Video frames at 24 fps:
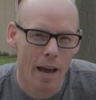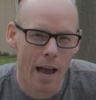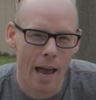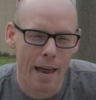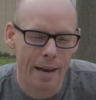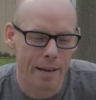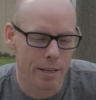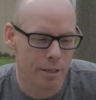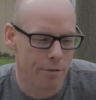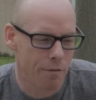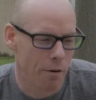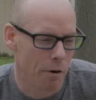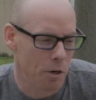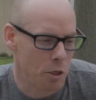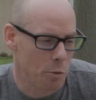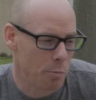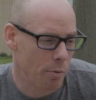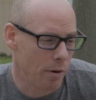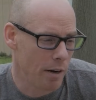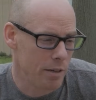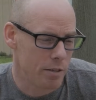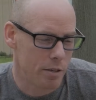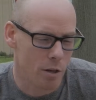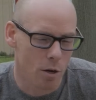And as far as
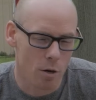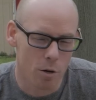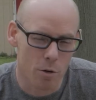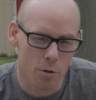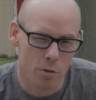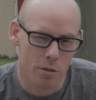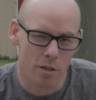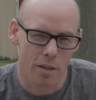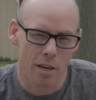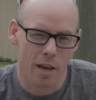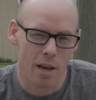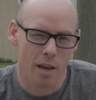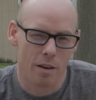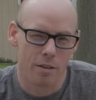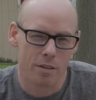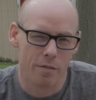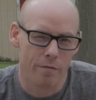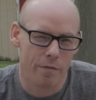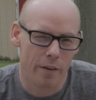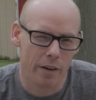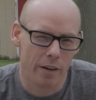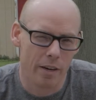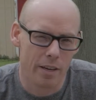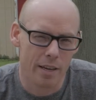price goes, again, it's
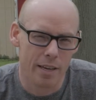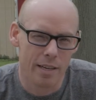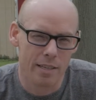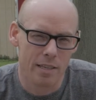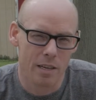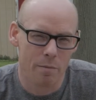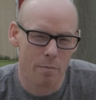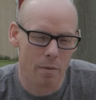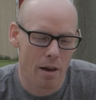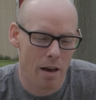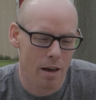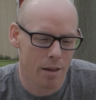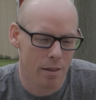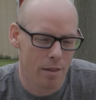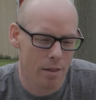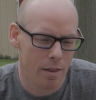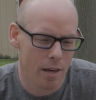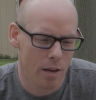very easy math.